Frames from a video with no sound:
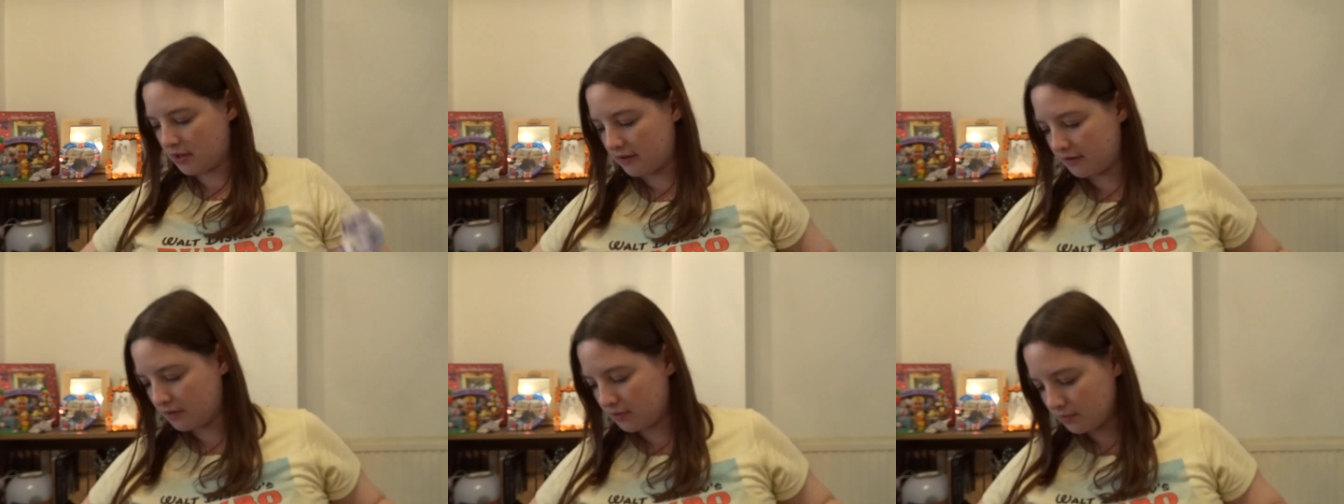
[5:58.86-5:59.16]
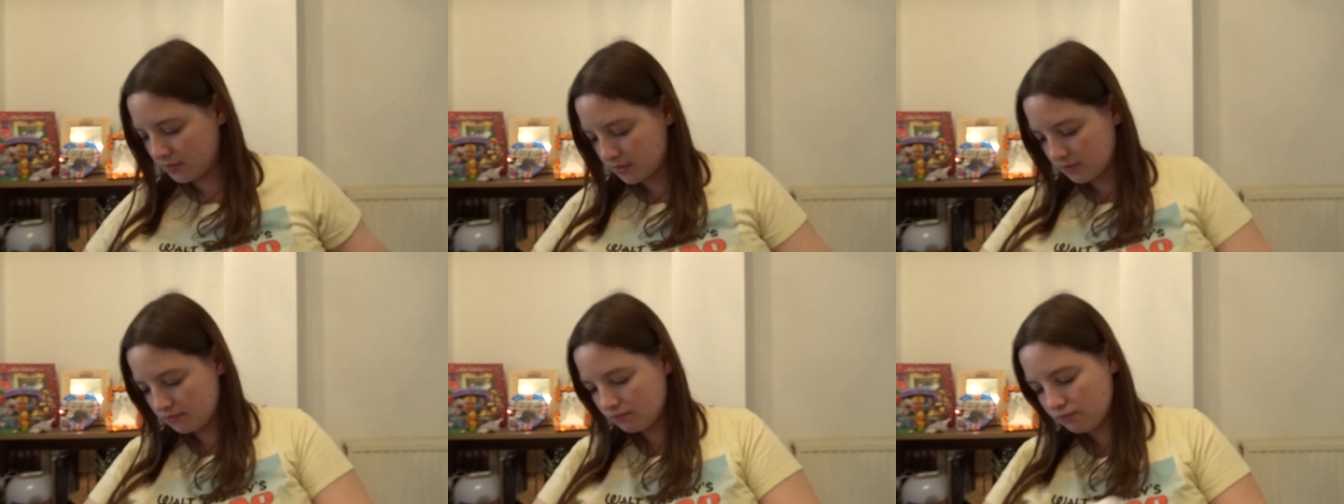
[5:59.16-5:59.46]
I
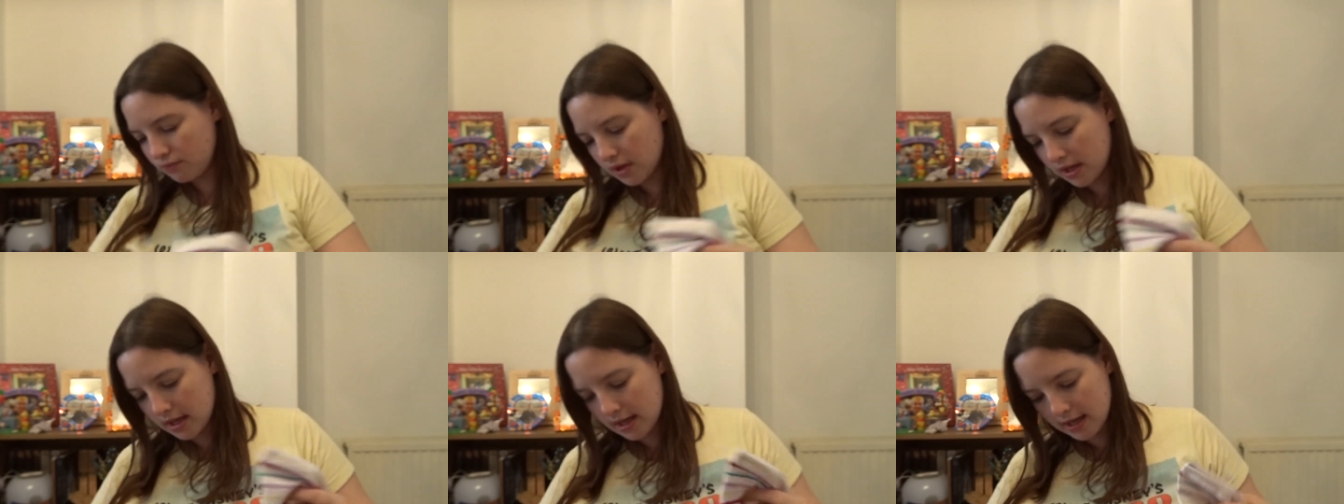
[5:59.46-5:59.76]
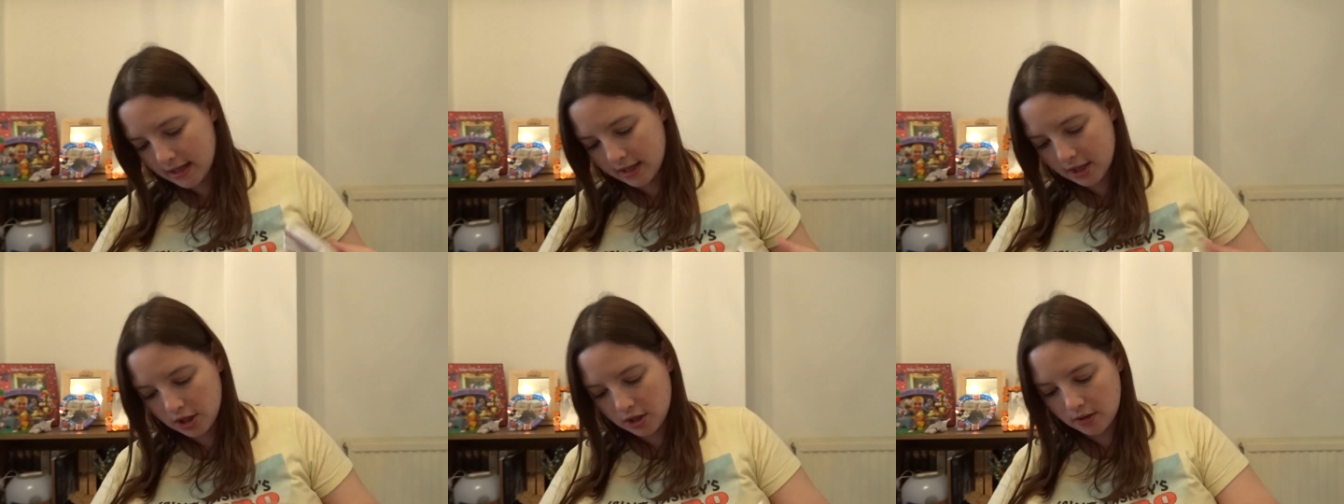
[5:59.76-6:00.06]
thought was
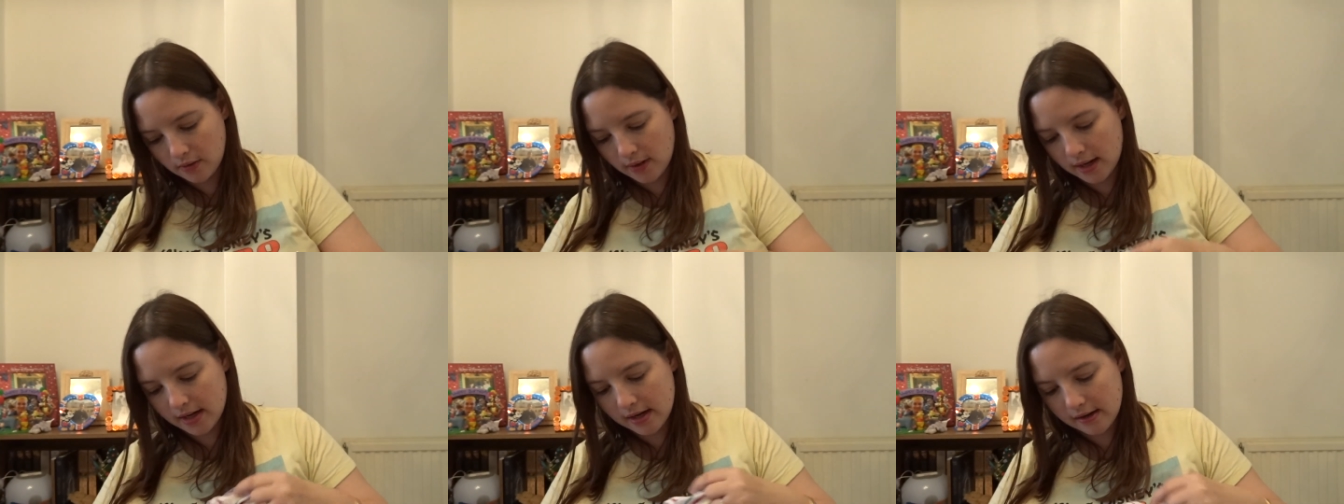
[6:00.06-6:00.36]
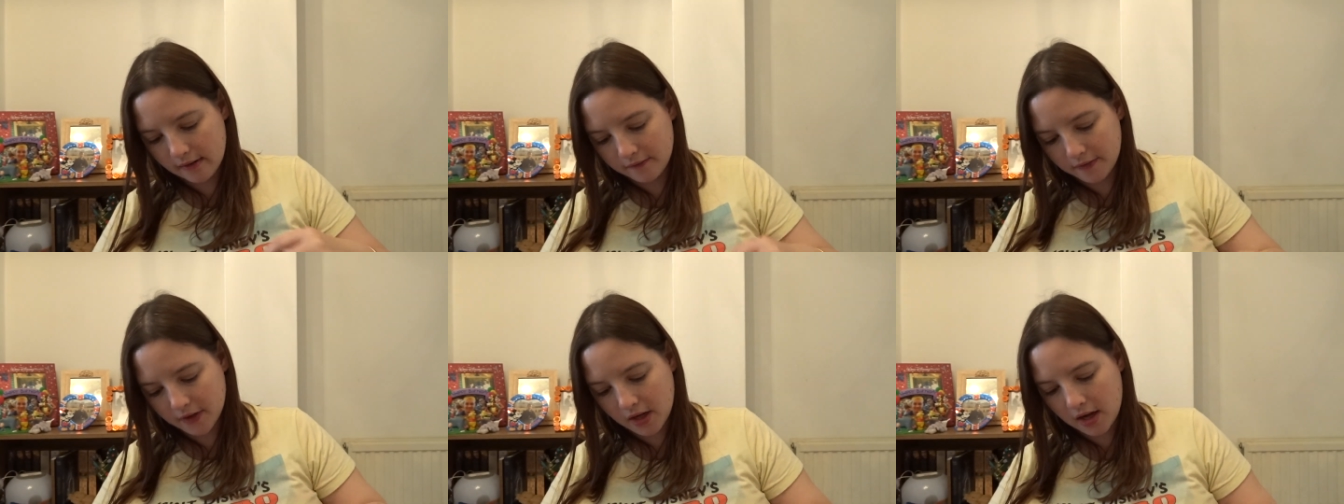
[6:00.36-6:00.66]
really cute. I
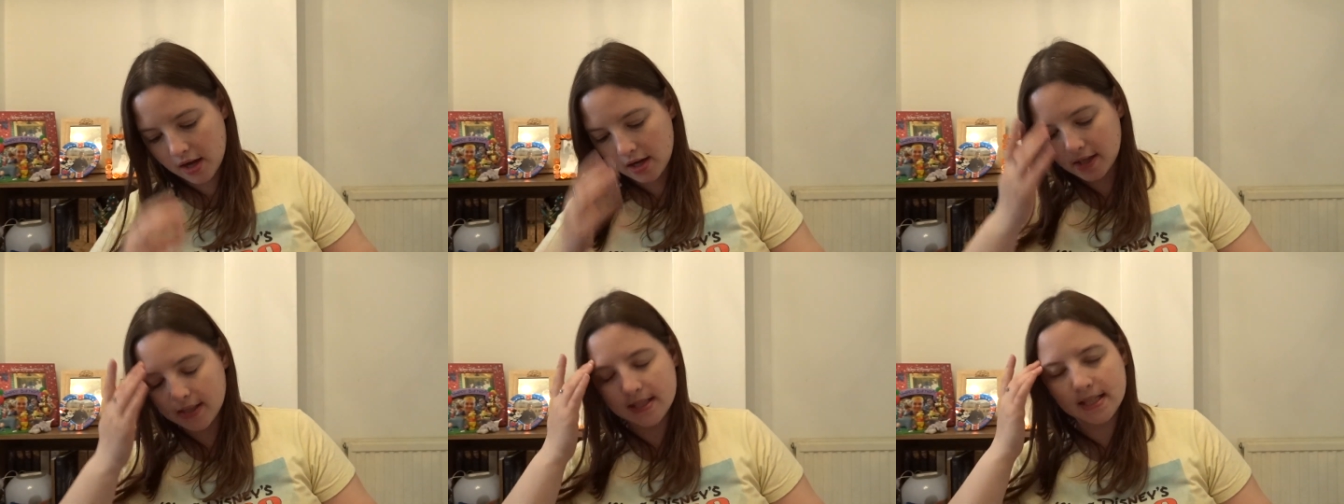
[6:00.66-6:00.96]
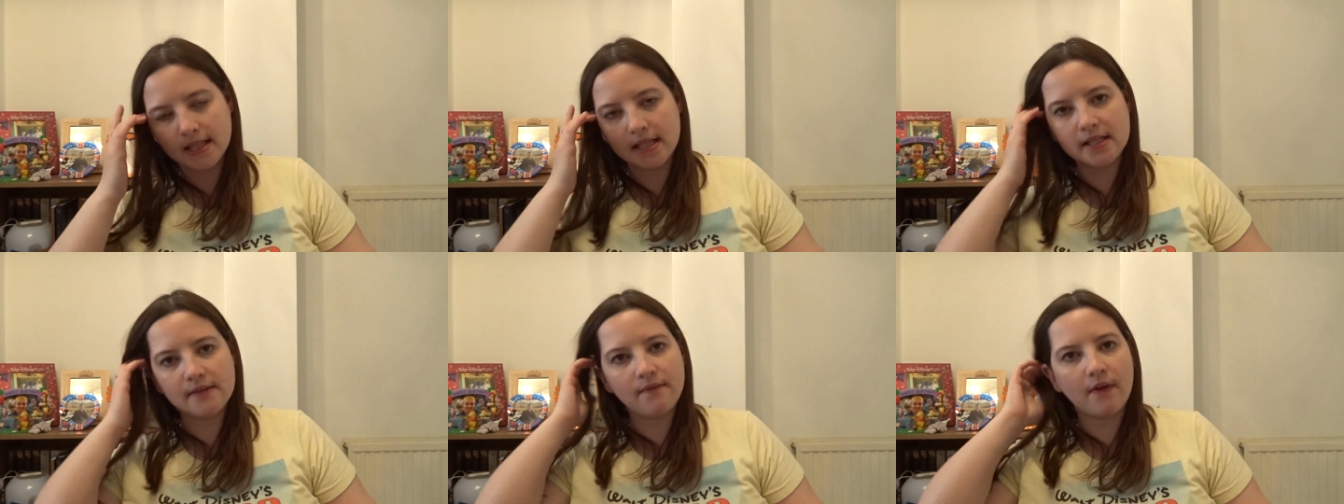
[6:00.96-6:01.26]
love the colours
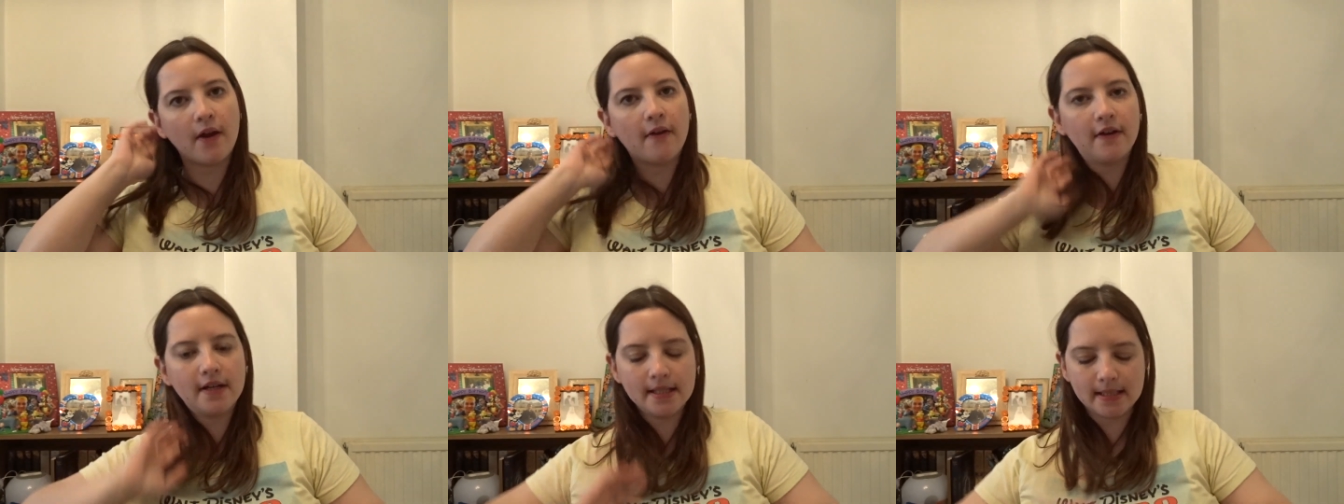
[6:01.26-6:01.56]
and it's very